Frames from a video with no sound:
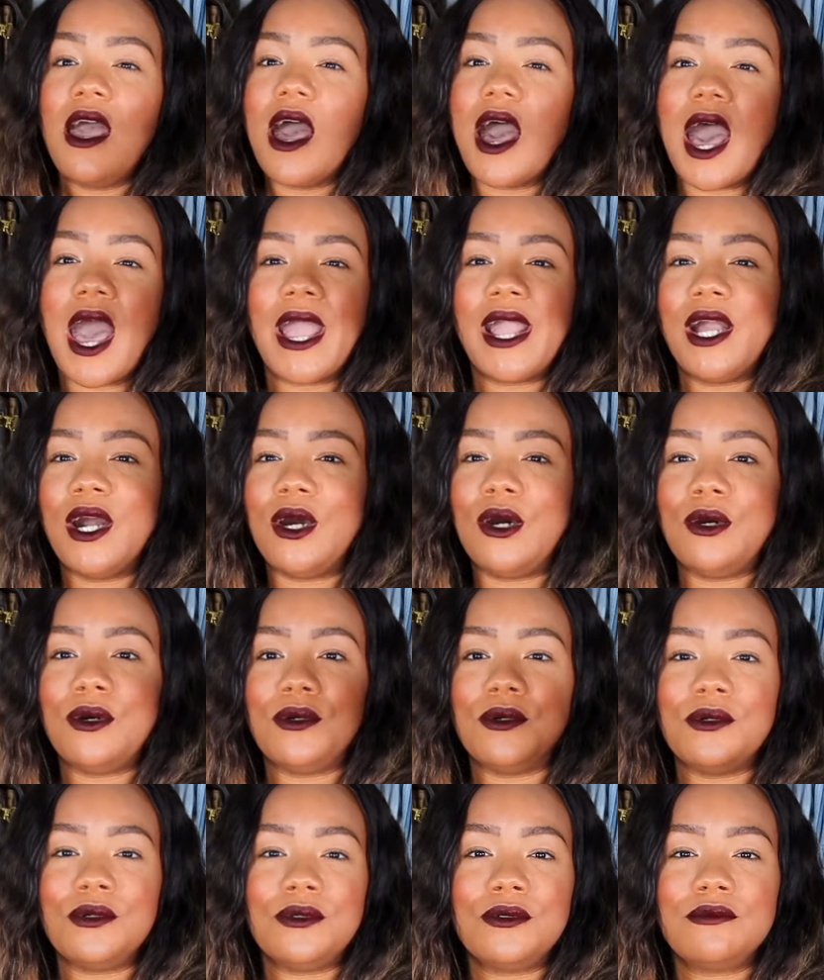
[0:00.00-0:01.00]
I
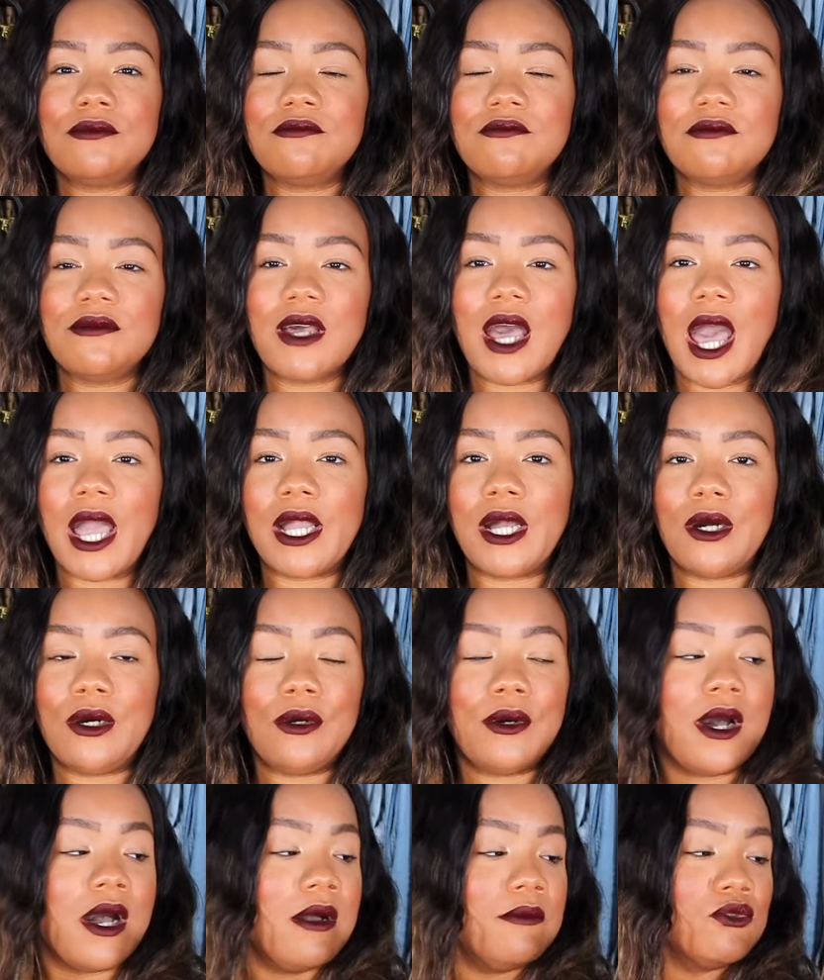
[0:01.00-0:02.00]
go I
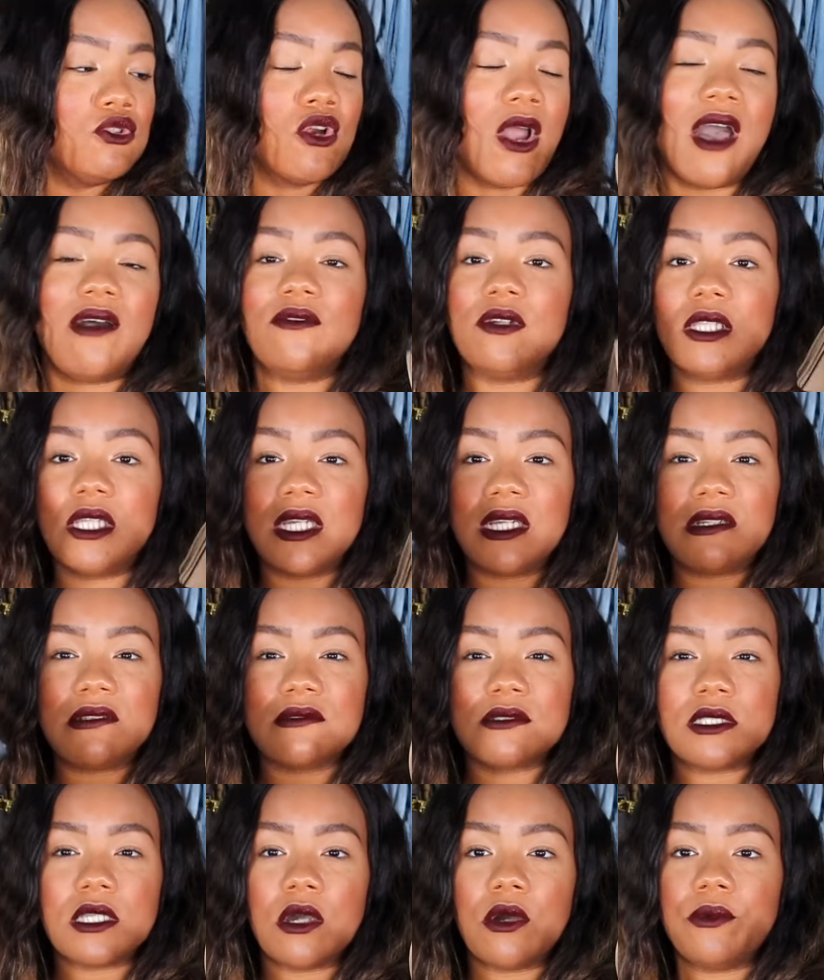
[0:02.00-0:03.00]
go um, traveling.
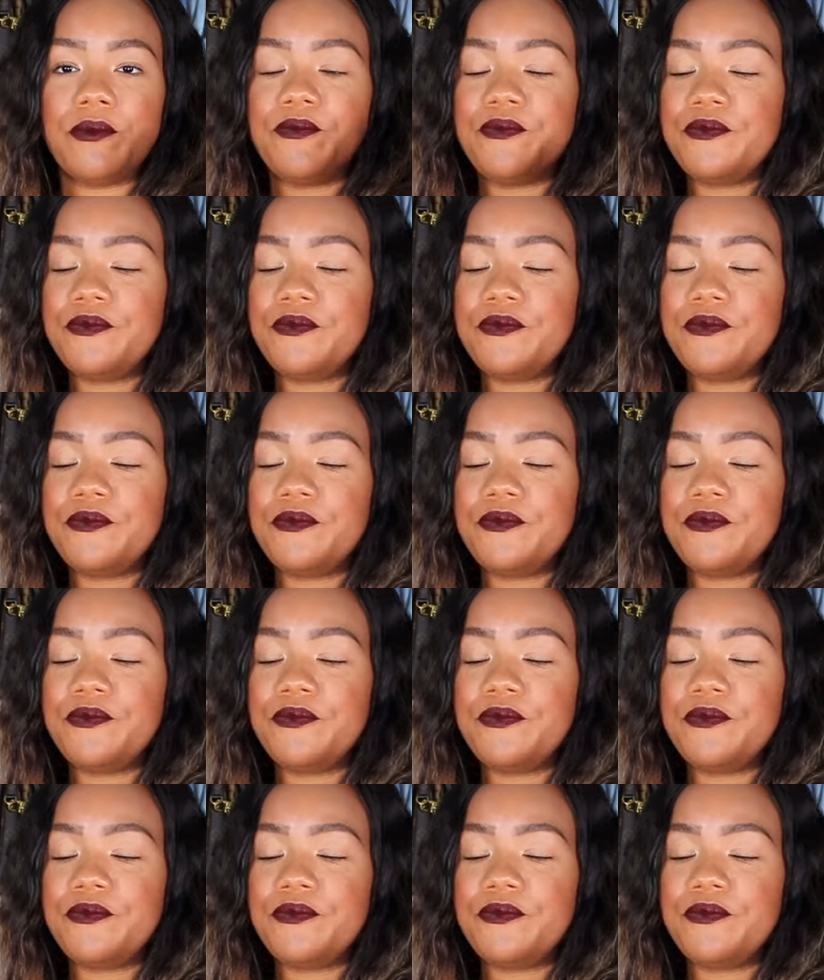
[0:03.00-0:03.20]
So